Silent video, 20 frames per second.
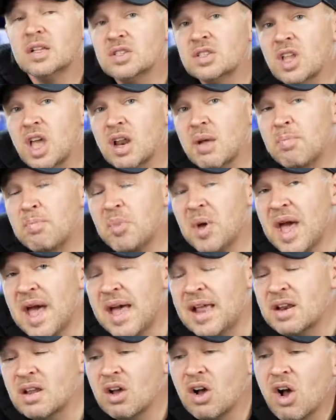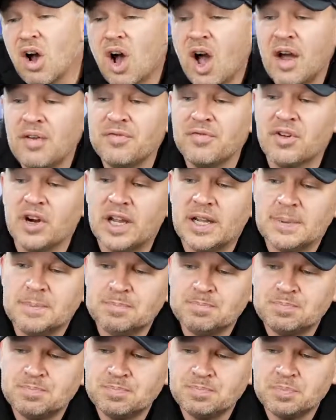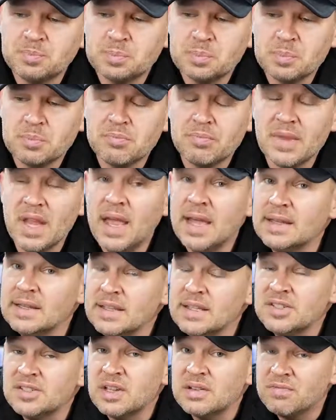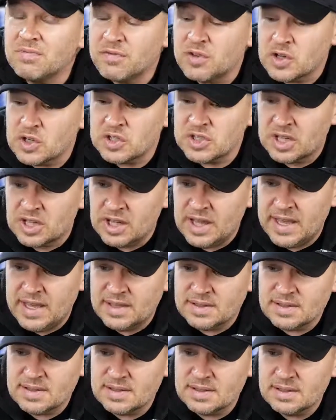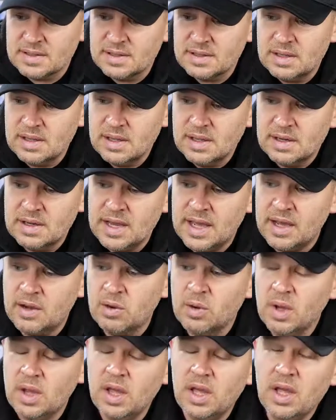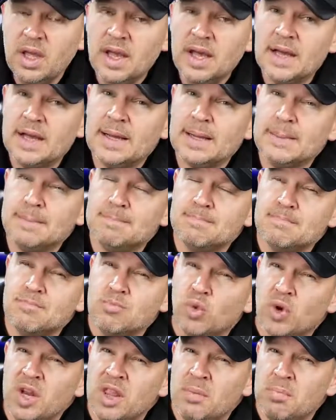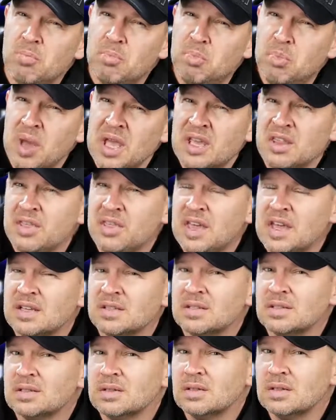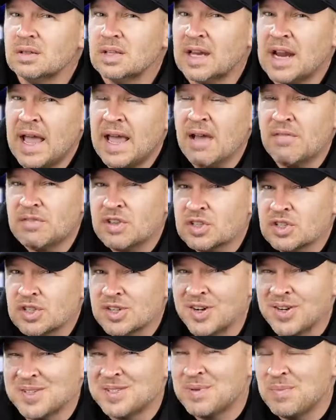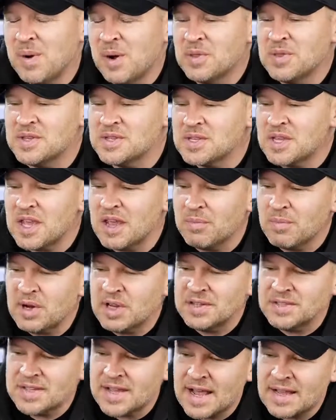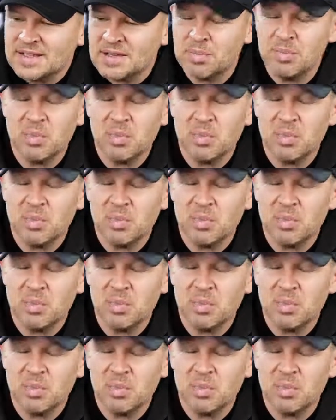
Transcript: It's not a bad offering, at least at first glance. Now, one of the big things that I have concerns about this camera is it has a